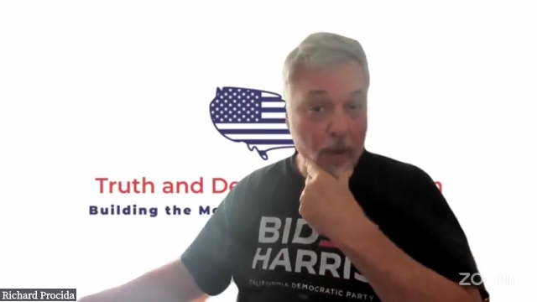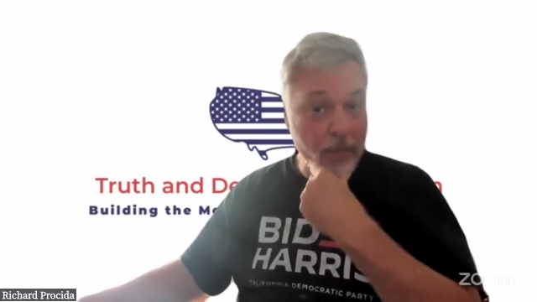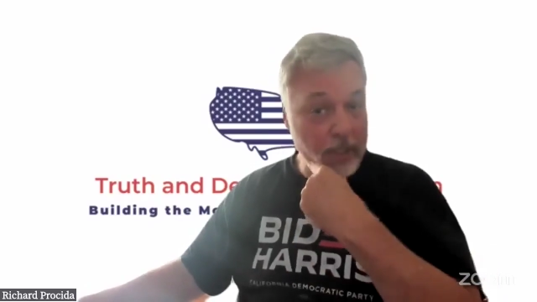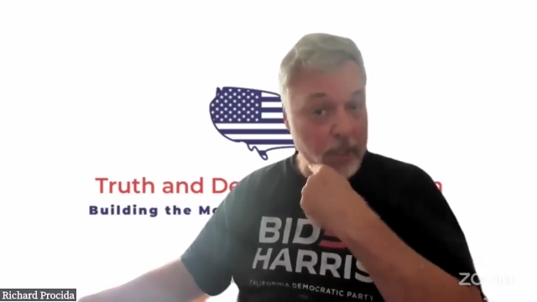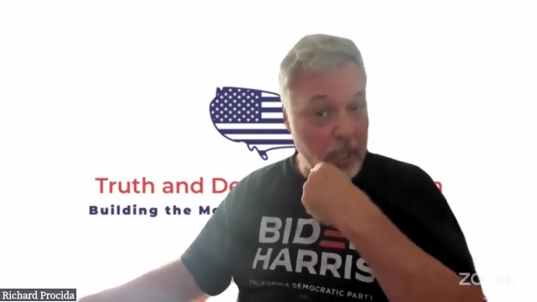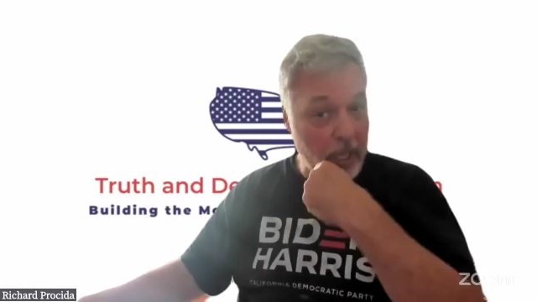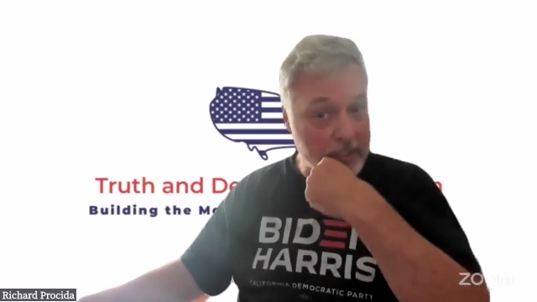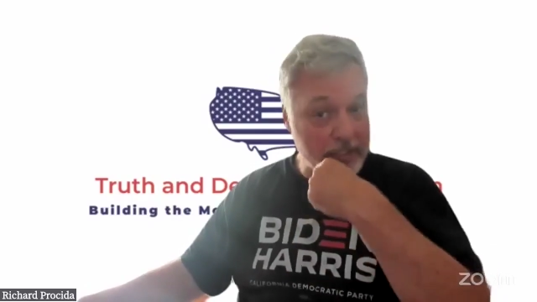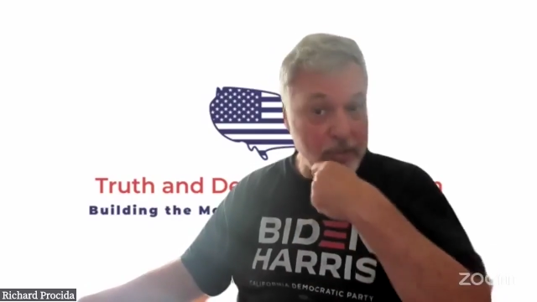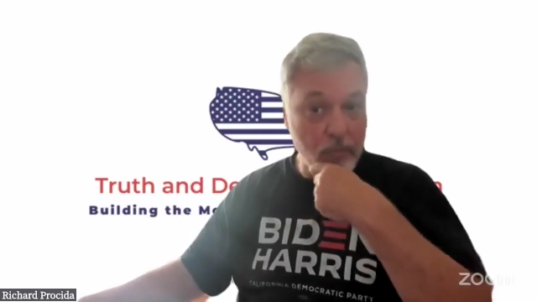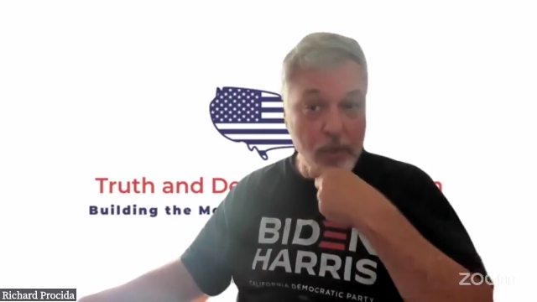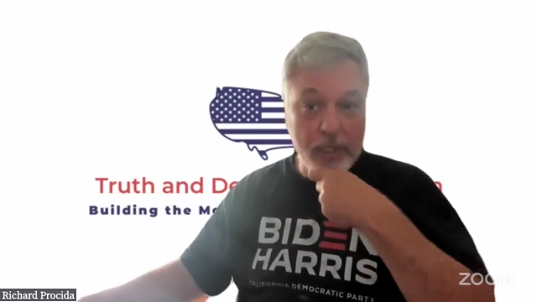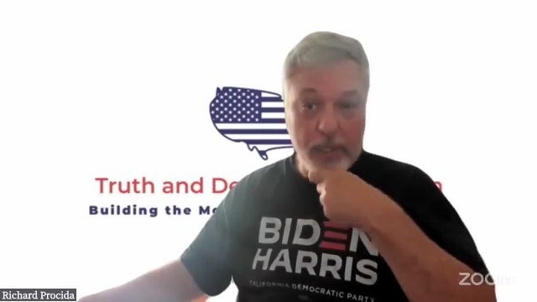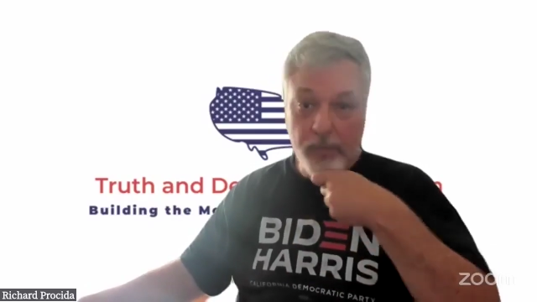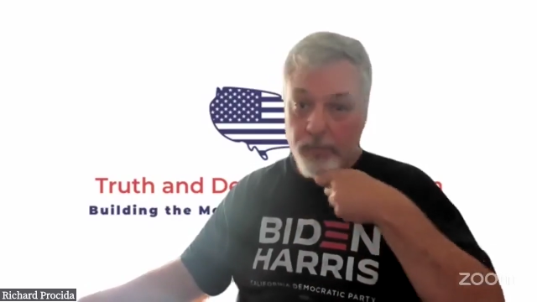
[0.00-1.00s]
we lost and
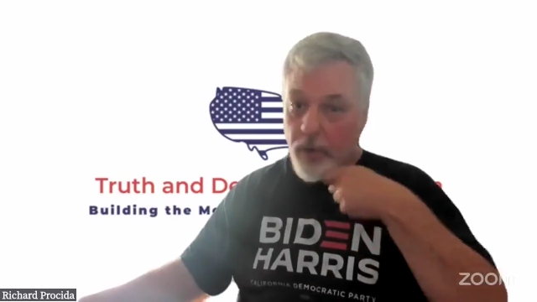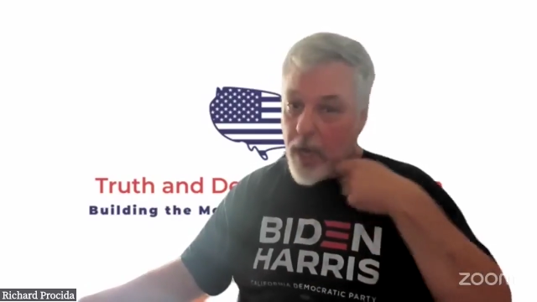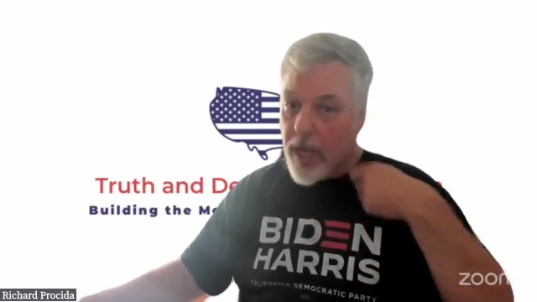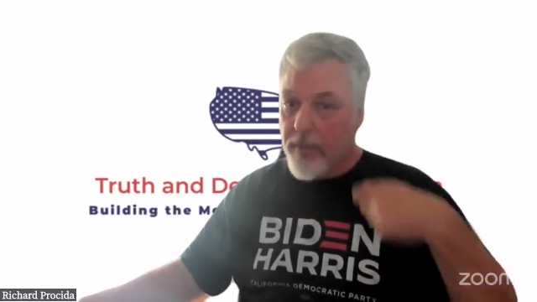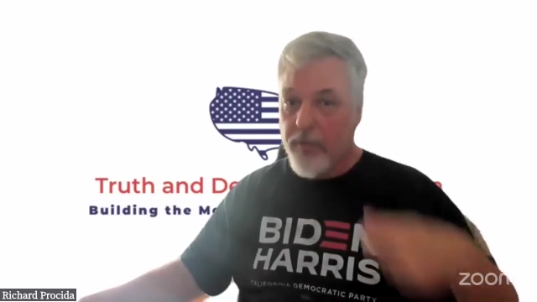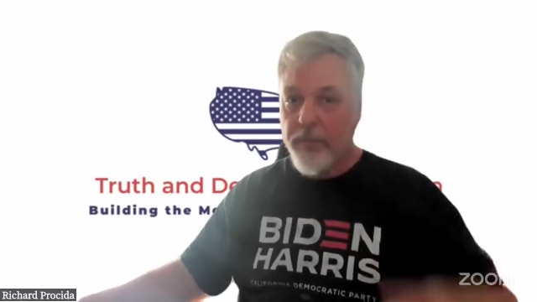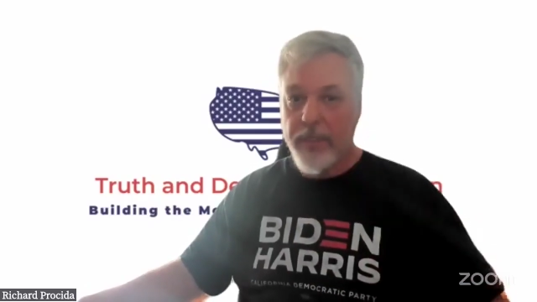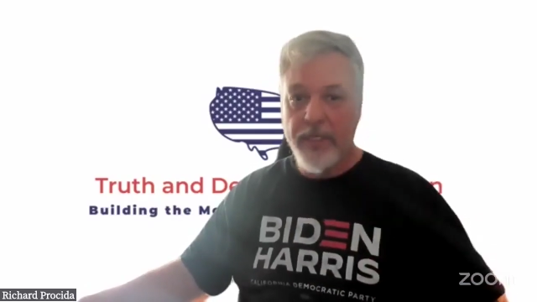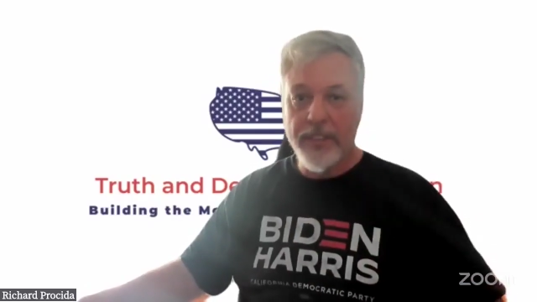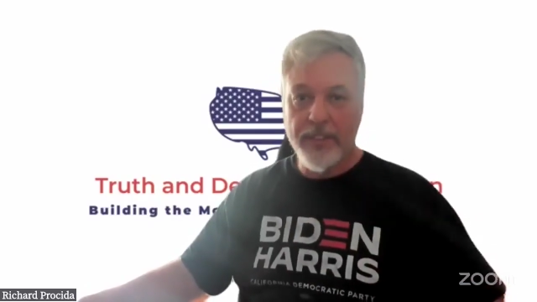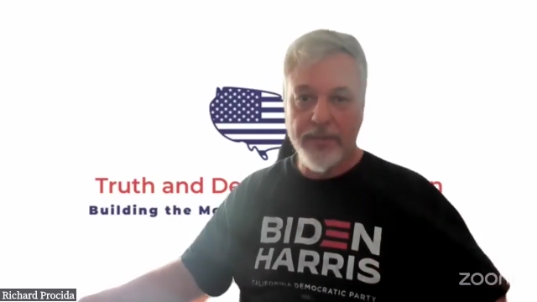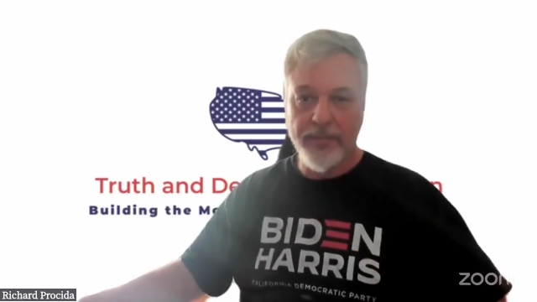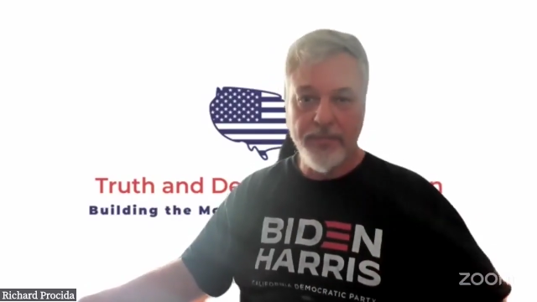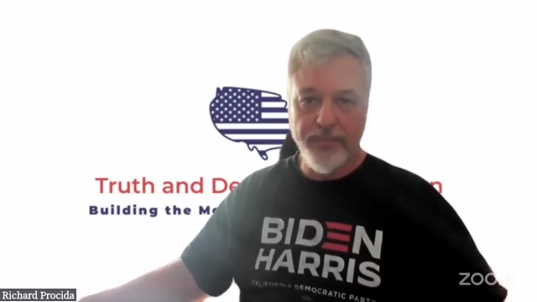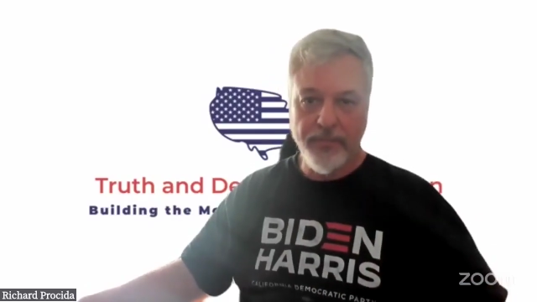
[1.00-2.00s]
what the problem is.